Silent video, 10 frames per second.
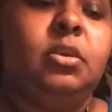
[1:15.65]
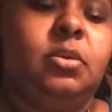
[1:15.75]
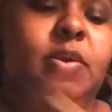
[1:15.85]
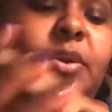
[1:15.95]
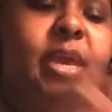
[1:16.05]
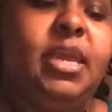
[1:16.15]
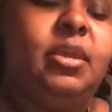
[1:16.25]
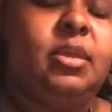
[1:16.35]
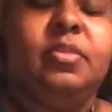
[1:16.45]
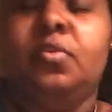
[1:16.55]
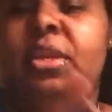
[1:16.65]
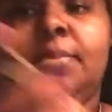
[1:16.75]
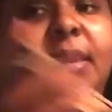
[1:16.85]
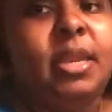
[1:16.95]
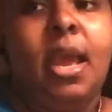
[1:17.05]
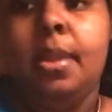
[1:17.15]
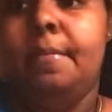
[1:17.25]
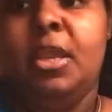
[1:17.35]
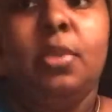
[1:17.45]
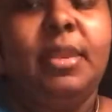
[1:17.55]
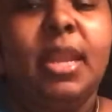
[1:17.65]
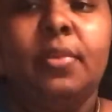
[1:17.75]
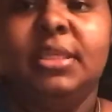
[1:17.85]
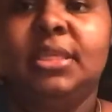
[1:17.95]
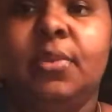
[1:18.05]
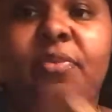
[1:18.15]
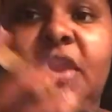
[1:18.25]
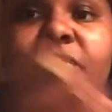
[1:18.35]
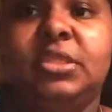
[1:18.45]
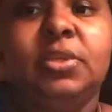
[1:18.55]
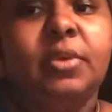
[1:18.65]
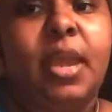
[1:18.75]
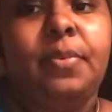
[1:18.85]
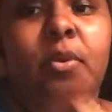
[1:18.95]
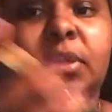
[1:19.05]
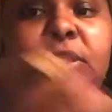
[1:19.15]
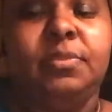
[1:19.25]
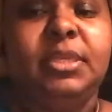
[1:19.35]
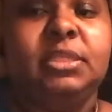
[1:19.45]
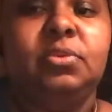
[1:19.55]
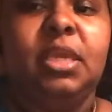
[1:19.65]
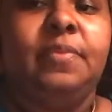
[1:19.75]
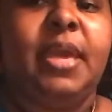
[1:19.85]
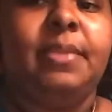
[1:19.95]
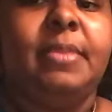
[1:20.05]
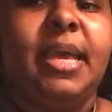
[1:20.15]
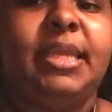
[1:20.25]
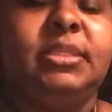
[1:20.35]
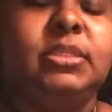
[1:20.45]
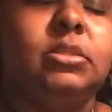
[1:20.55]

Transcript: Okay, the reading may not may or may not resonate with every single Capricorn, so please do keep that in mind.